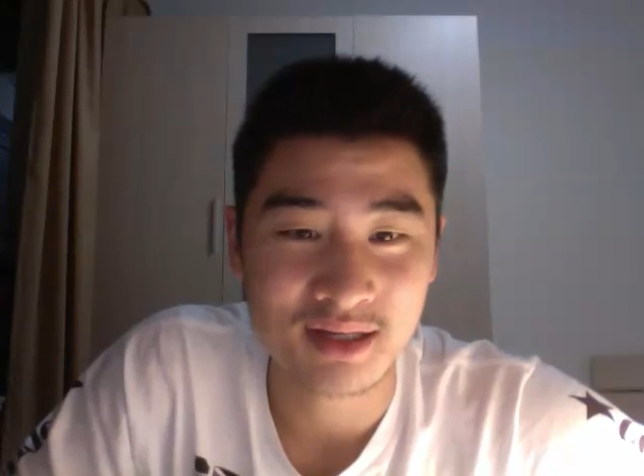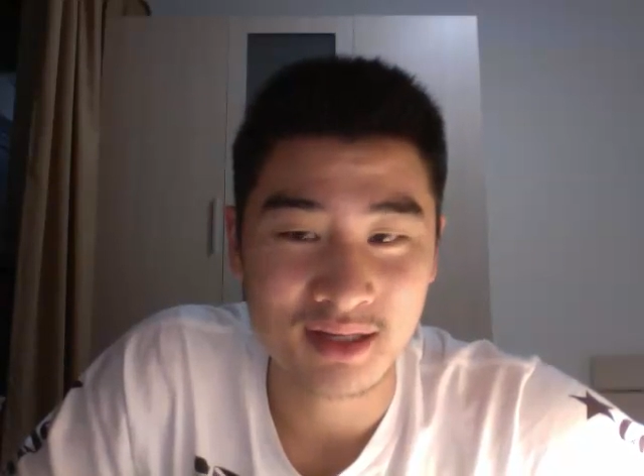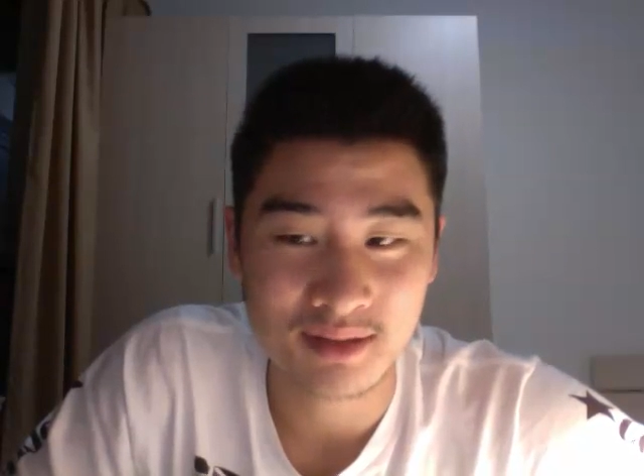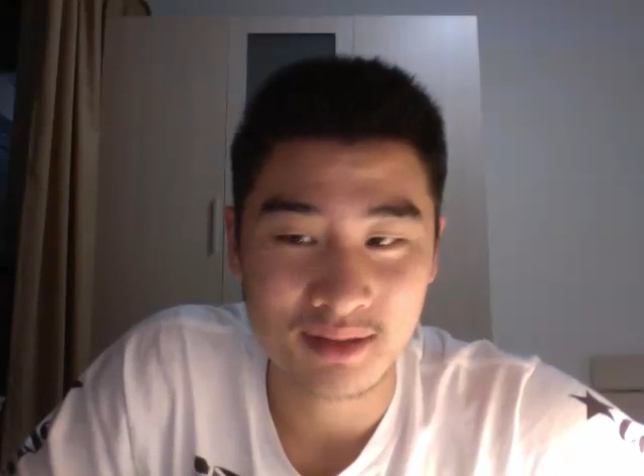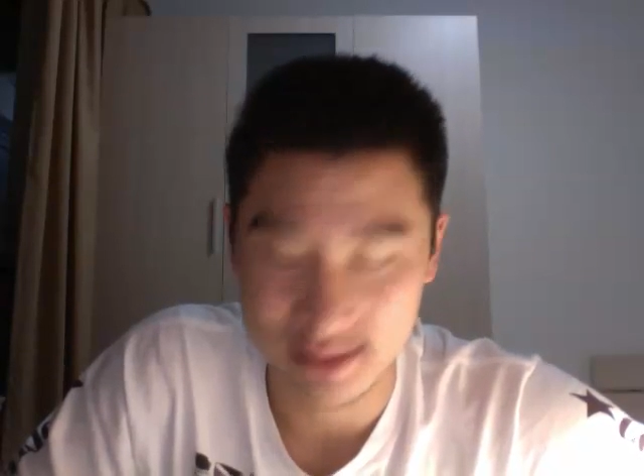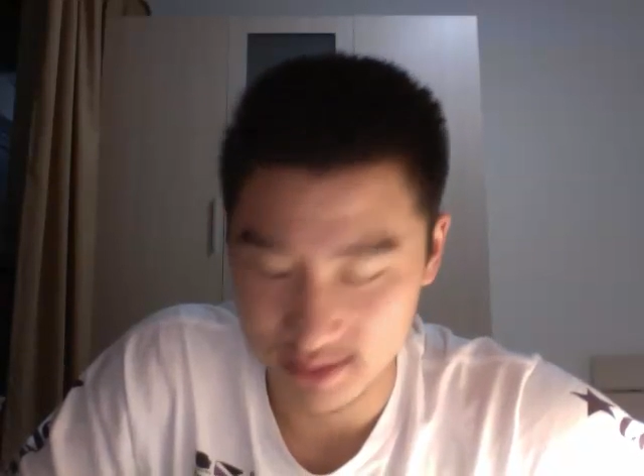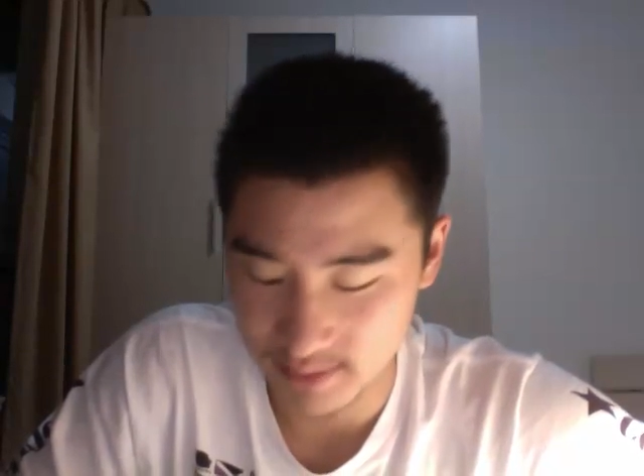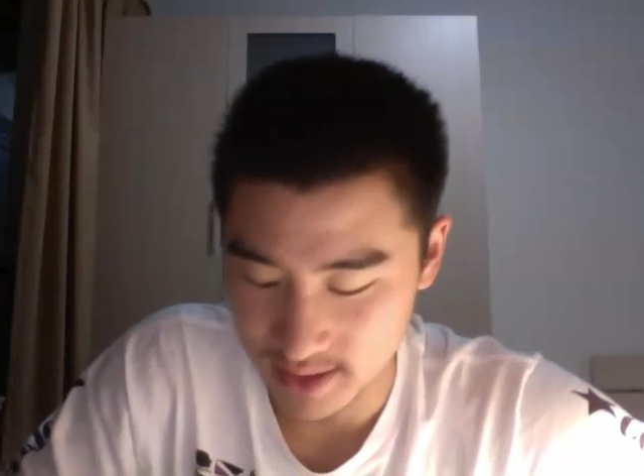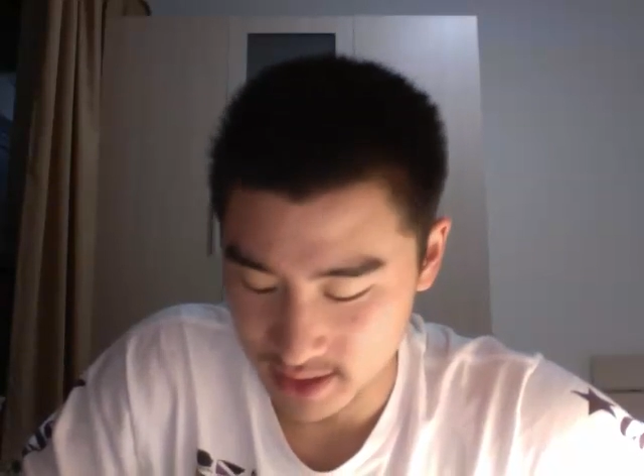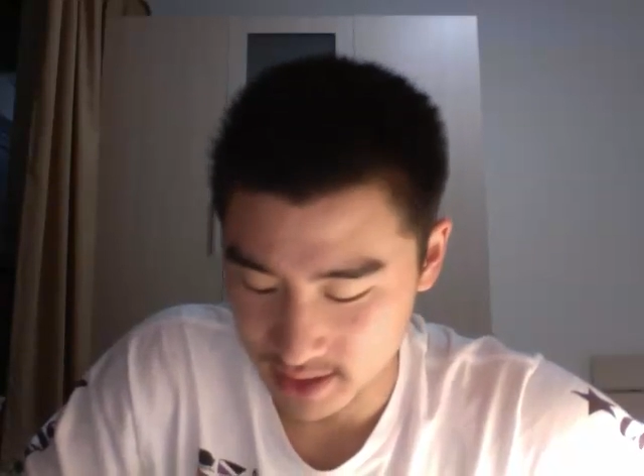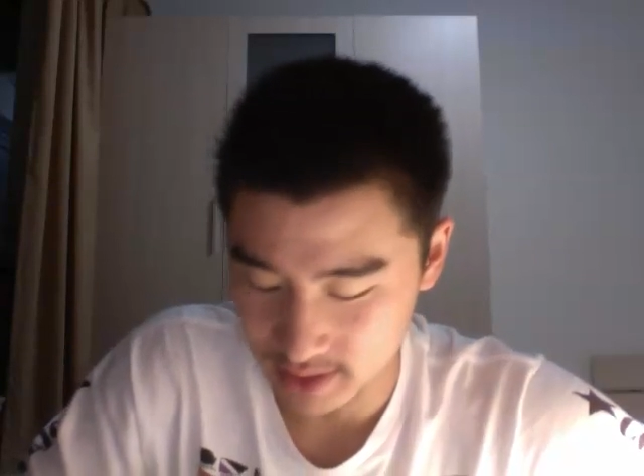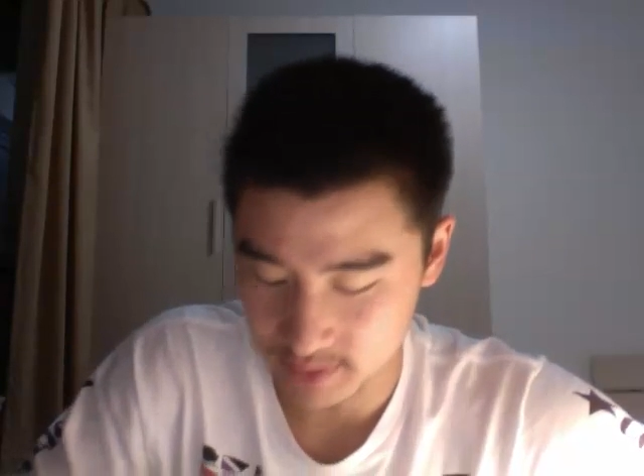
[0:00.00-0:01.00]
I did my
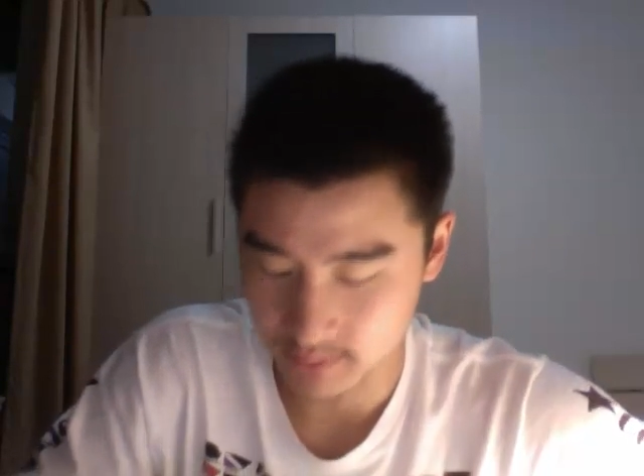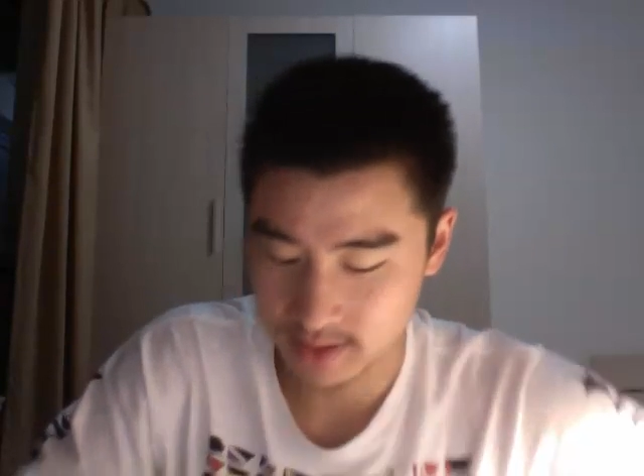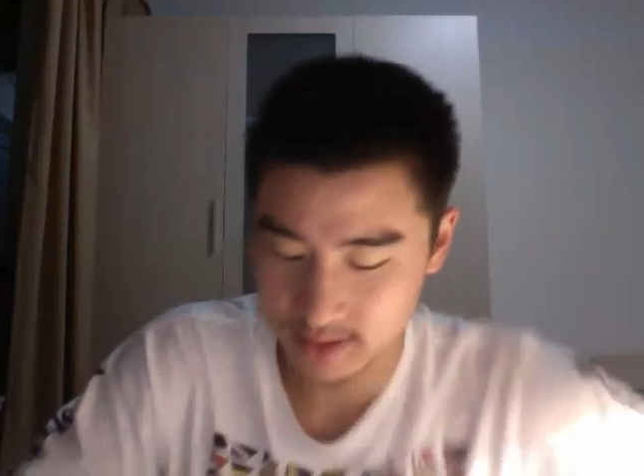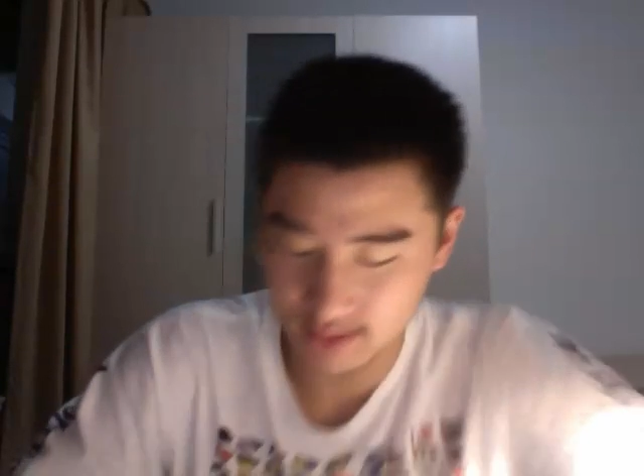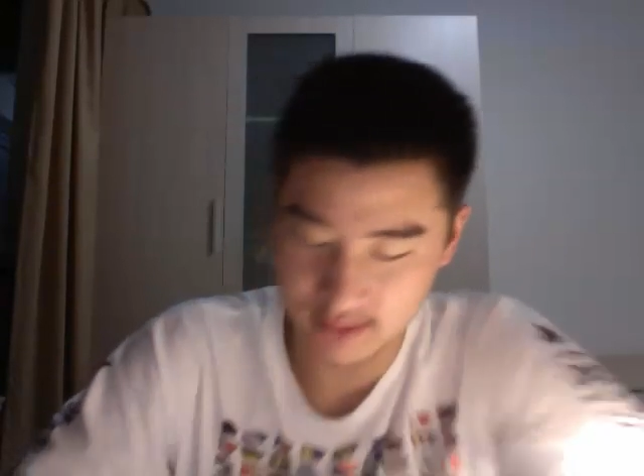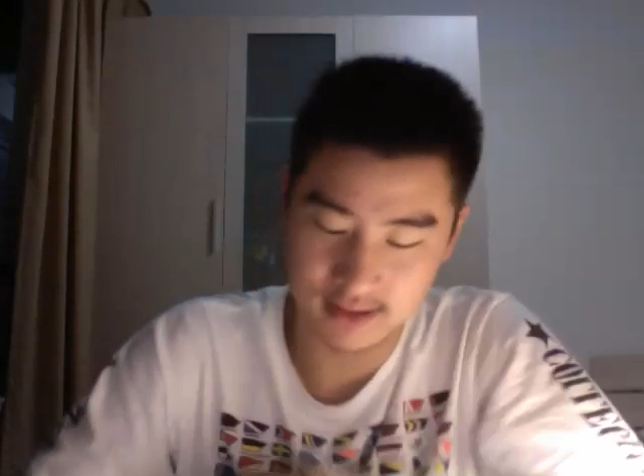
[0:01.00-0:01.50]
Chinese homework.